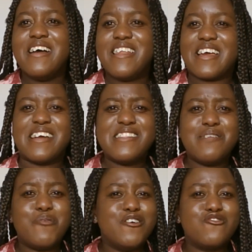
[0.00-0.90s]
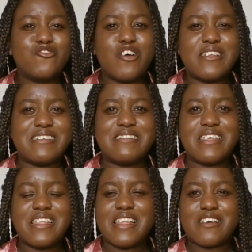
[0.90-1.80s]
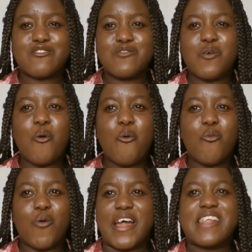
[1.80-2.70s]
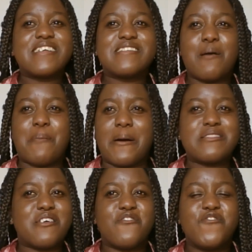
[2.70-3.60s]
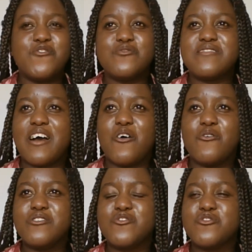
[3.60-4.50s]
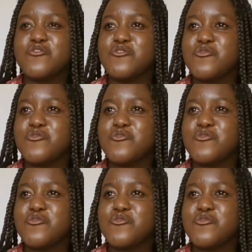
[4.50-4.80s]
like at that point you're not necessarily like so worried about the future or in don't.